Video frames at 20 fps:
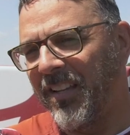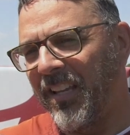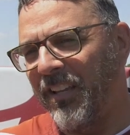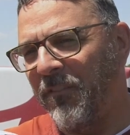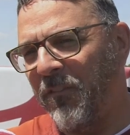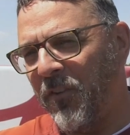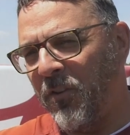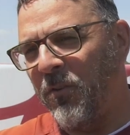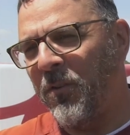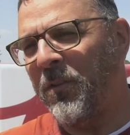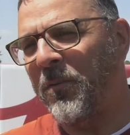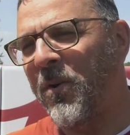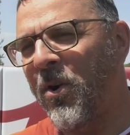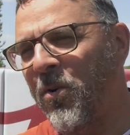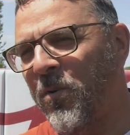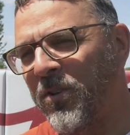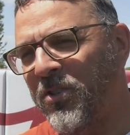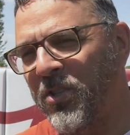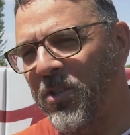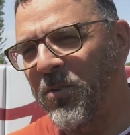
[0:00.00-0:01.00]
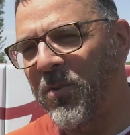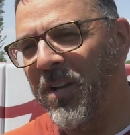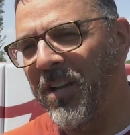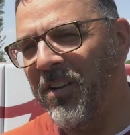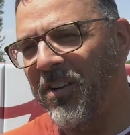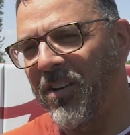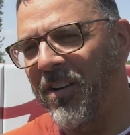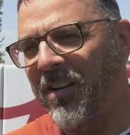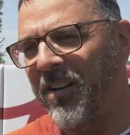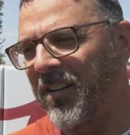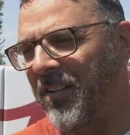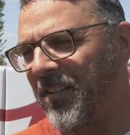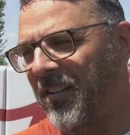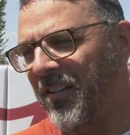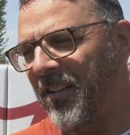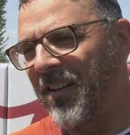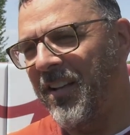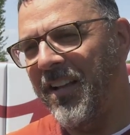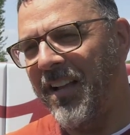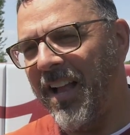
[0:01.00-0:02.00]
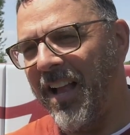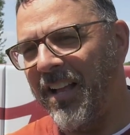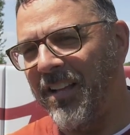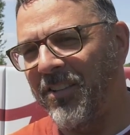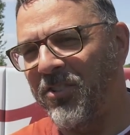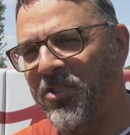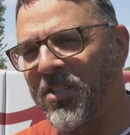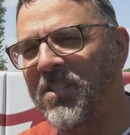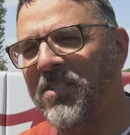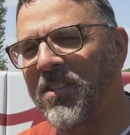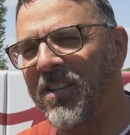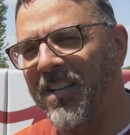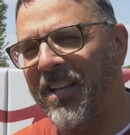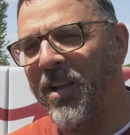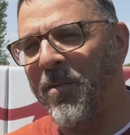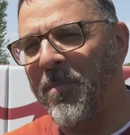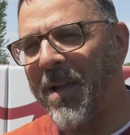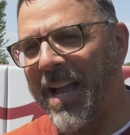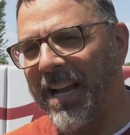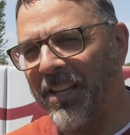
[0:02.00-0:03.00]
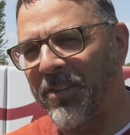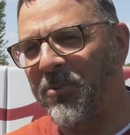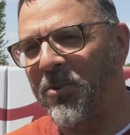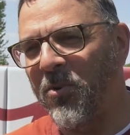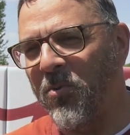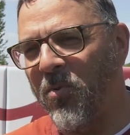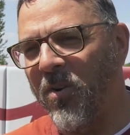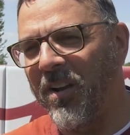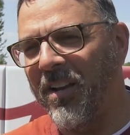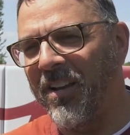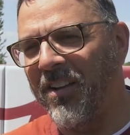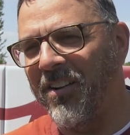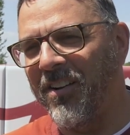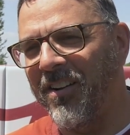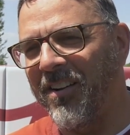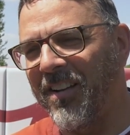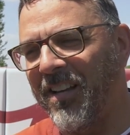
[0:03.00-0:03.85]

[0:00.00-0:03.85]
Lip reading: if you throw a two-hitter, she's going to come back and throw a one-hitter.